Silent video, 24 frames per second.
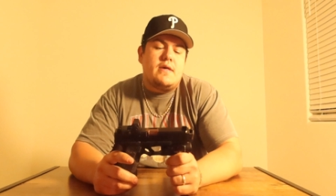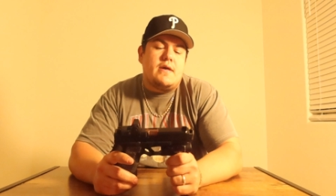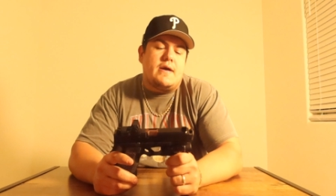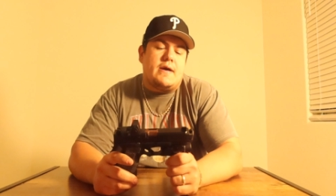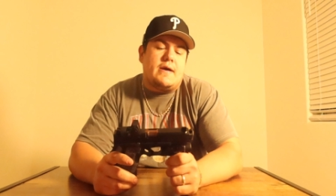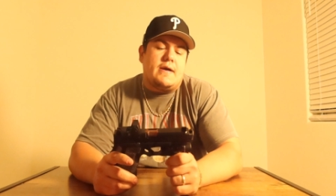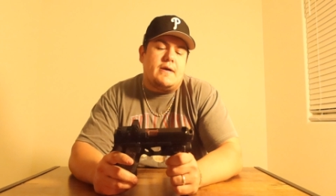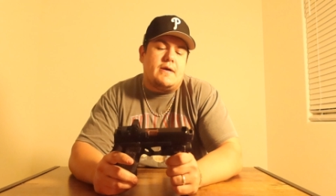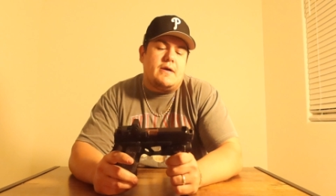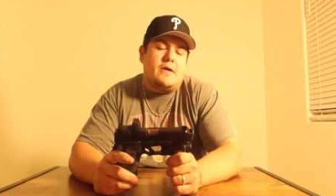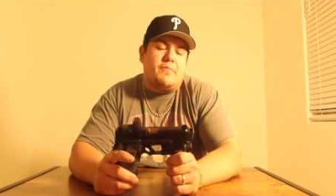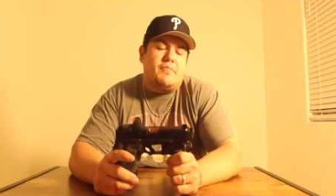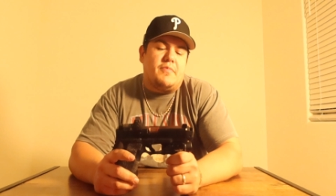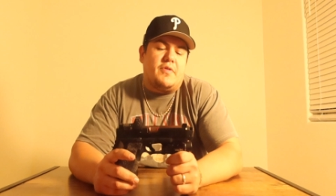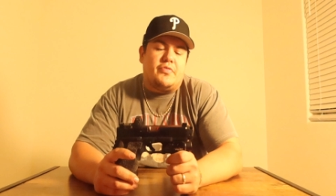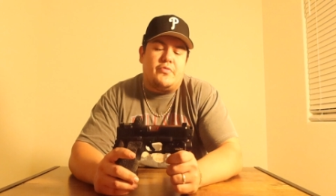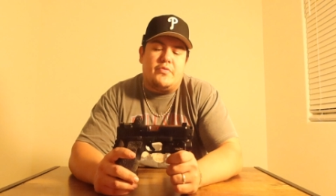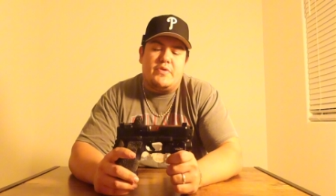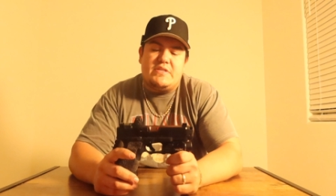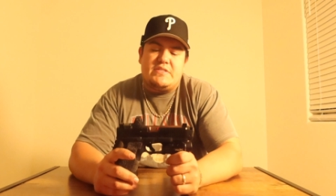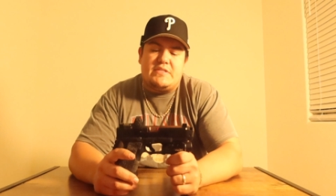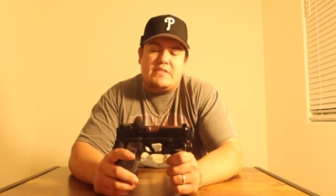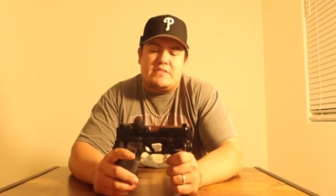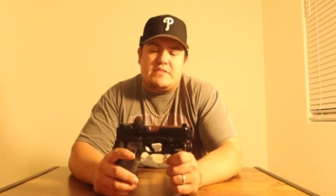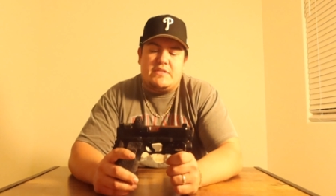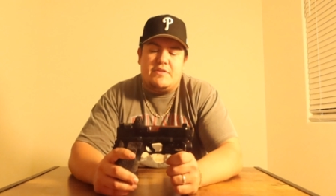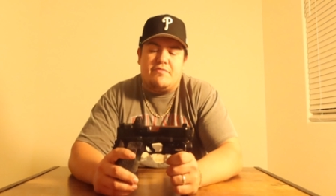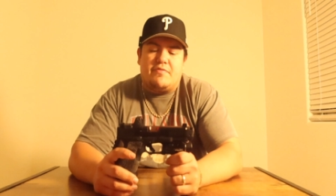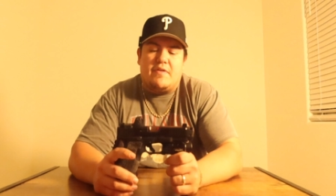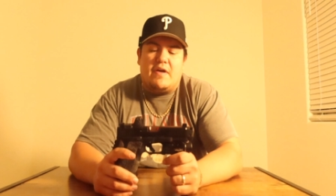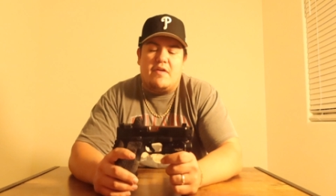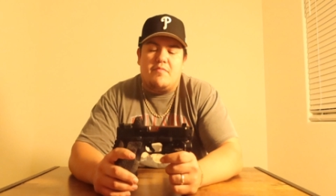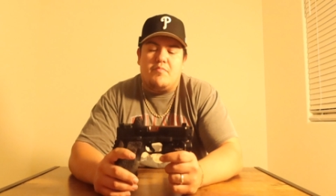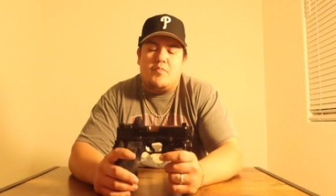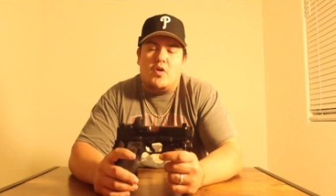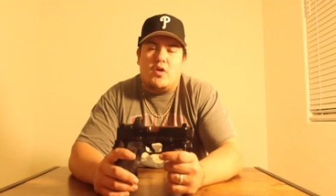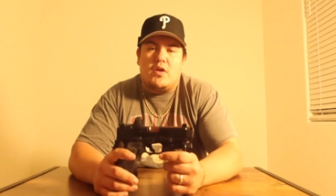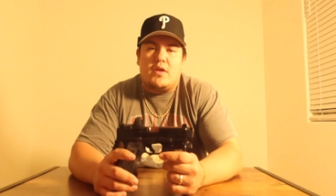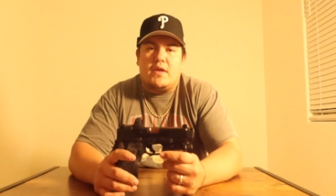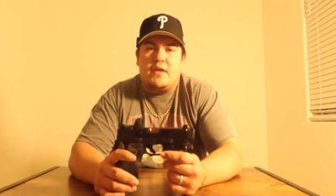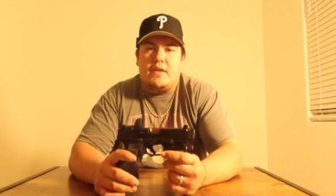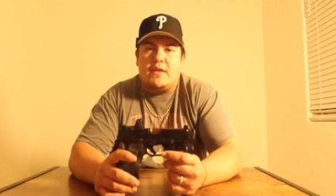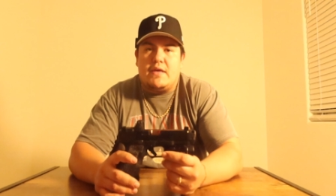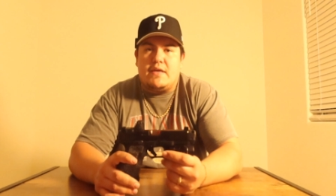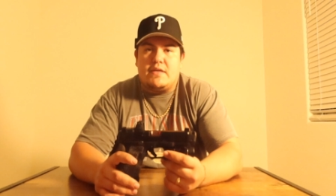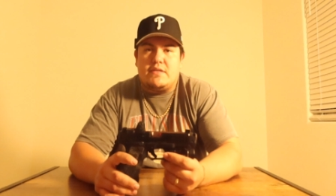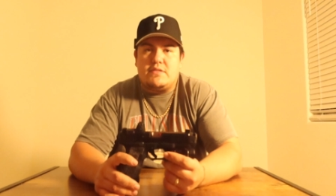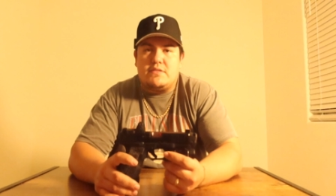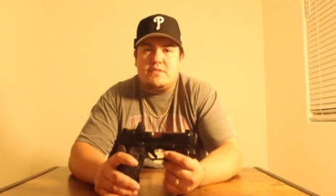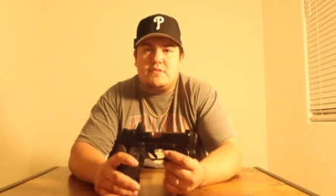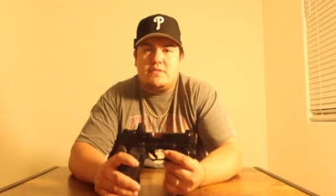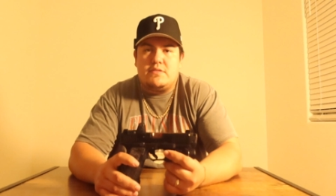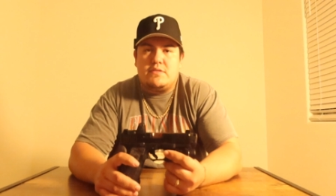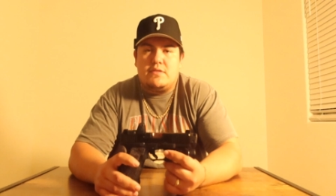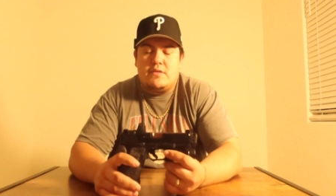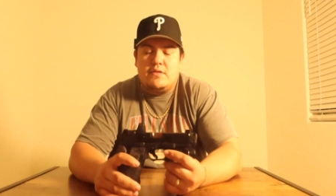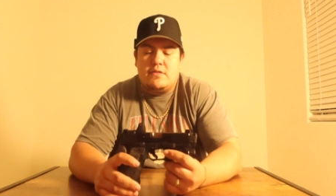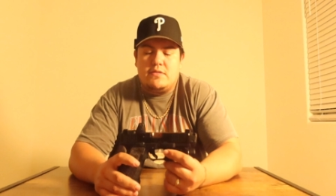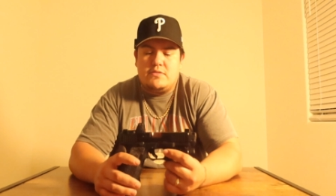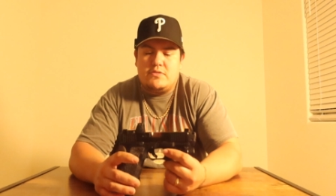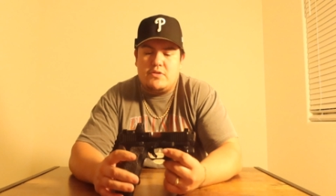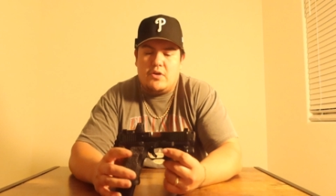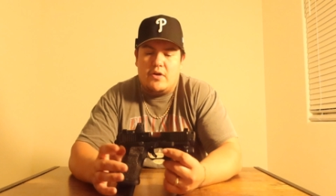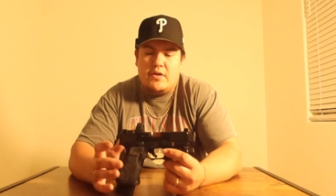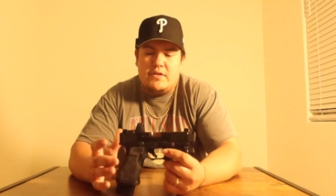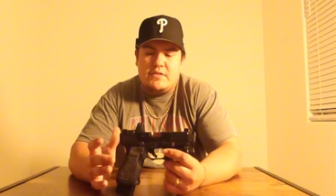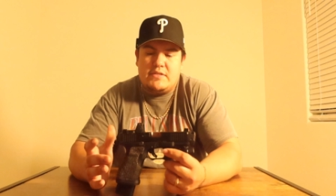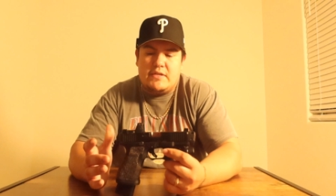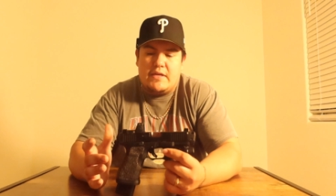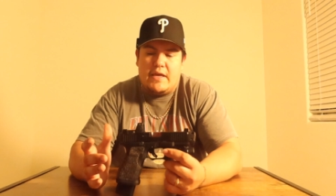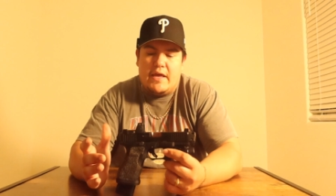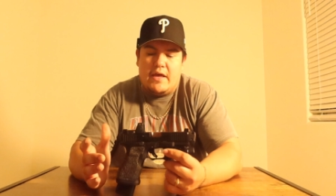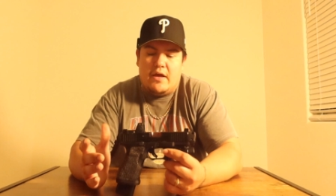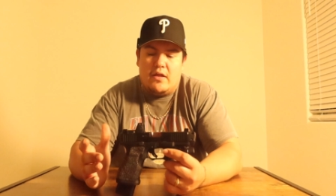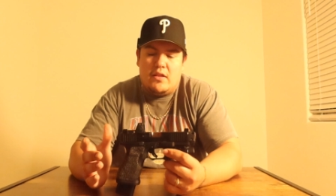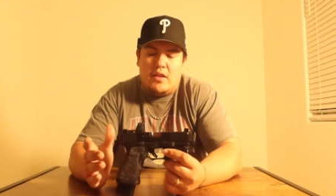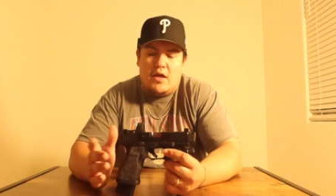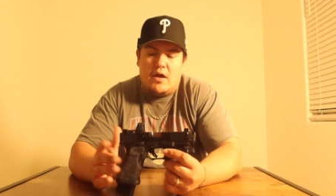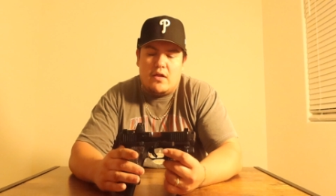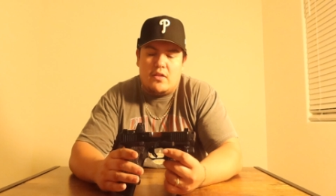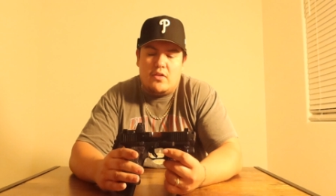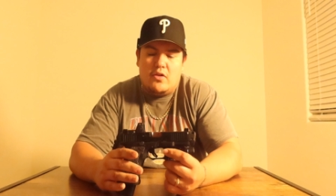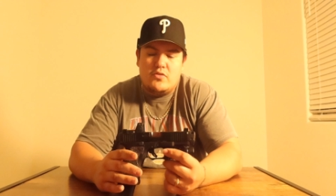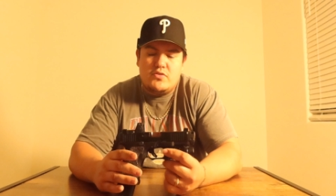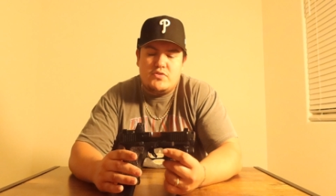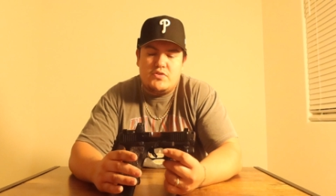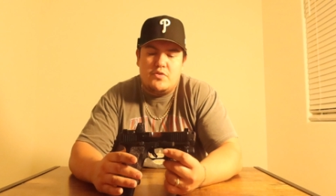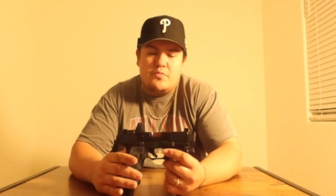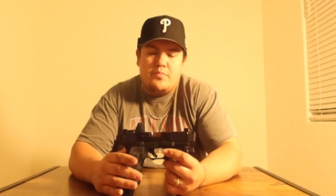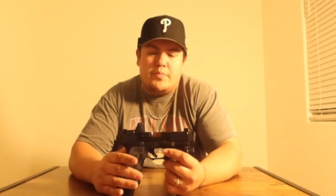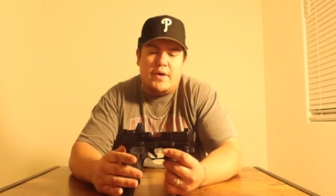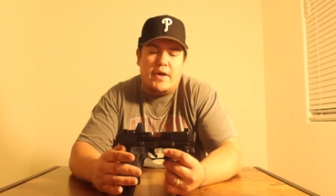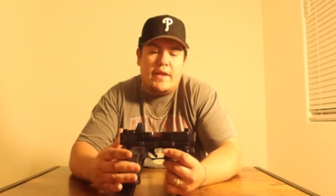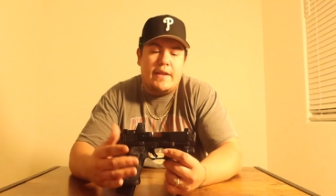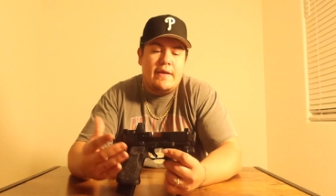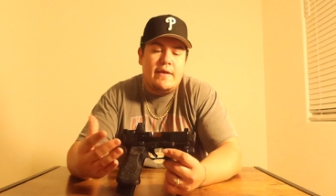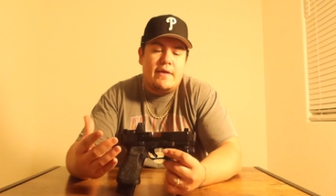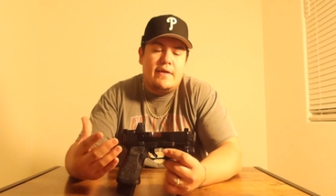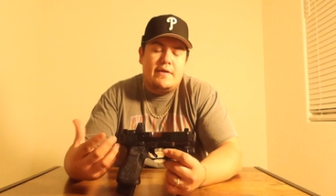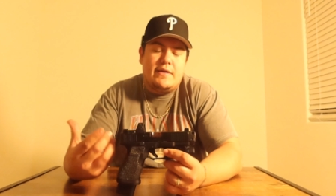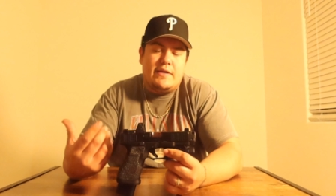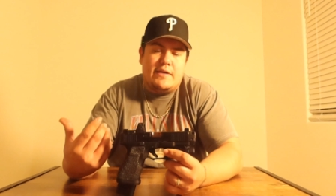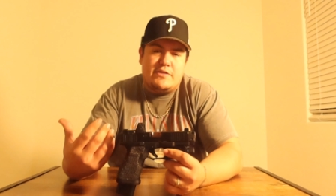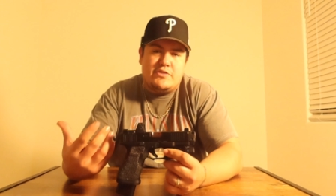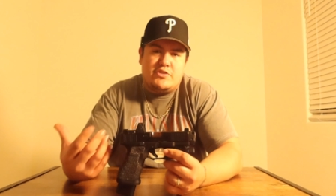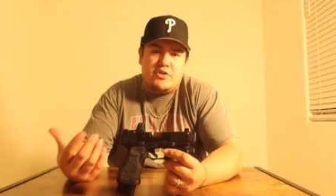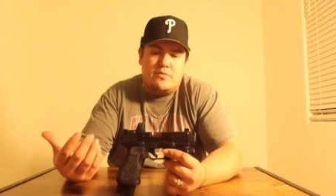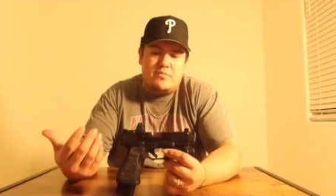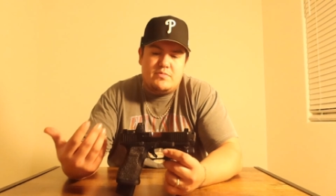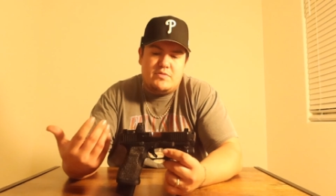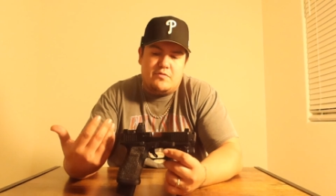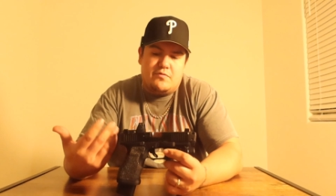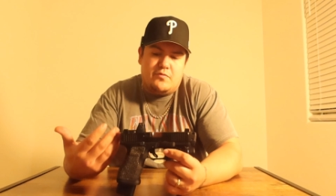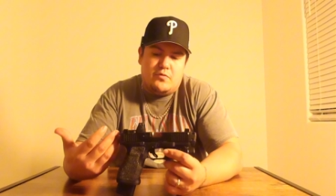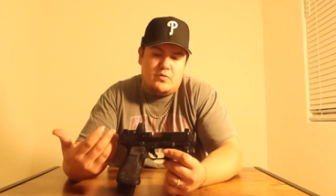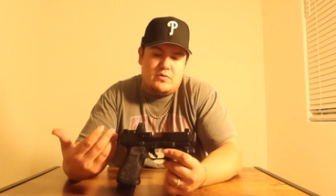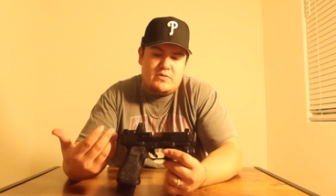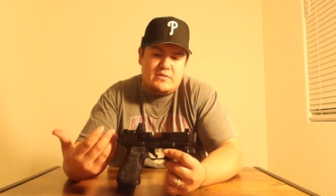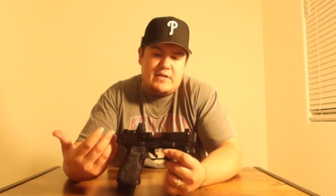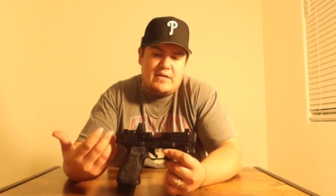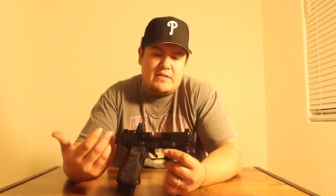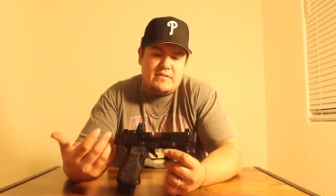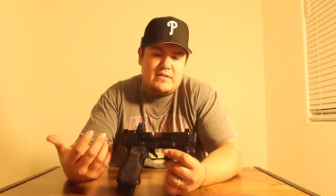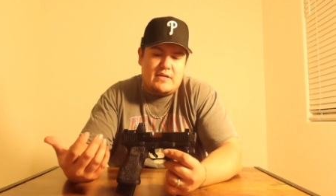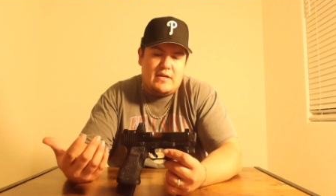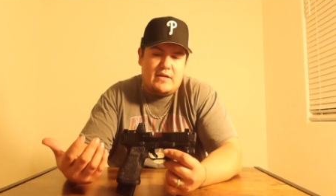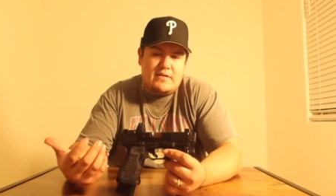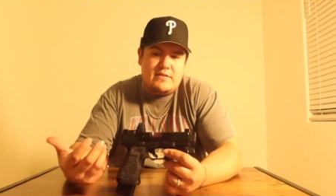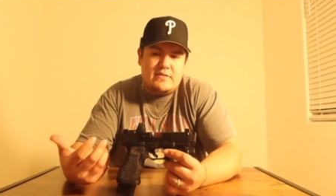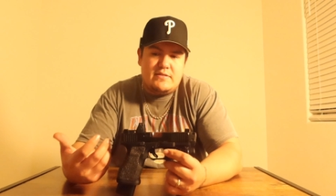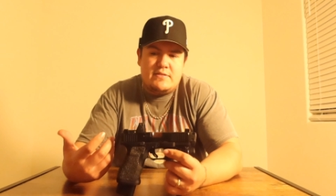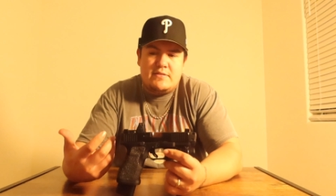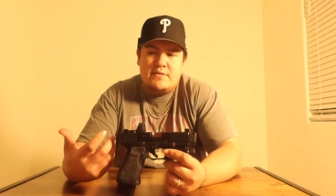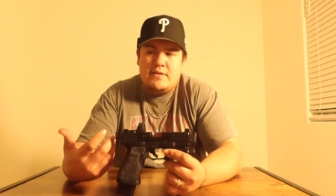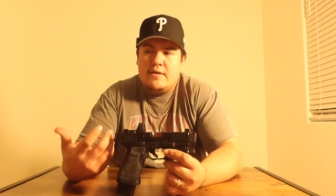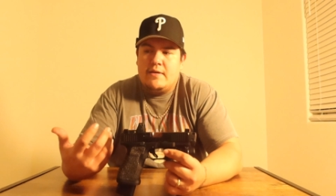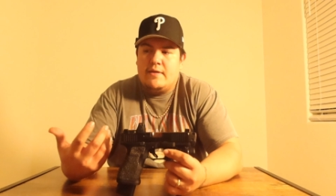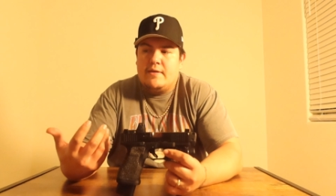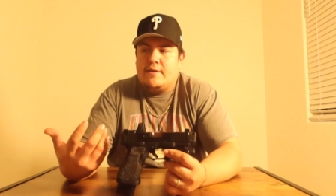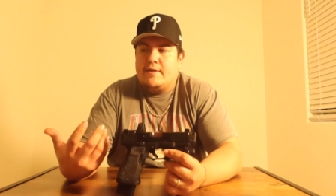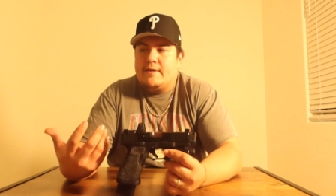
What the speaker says: The 365 market has started to get a lot closer, but in terms of full-size guns,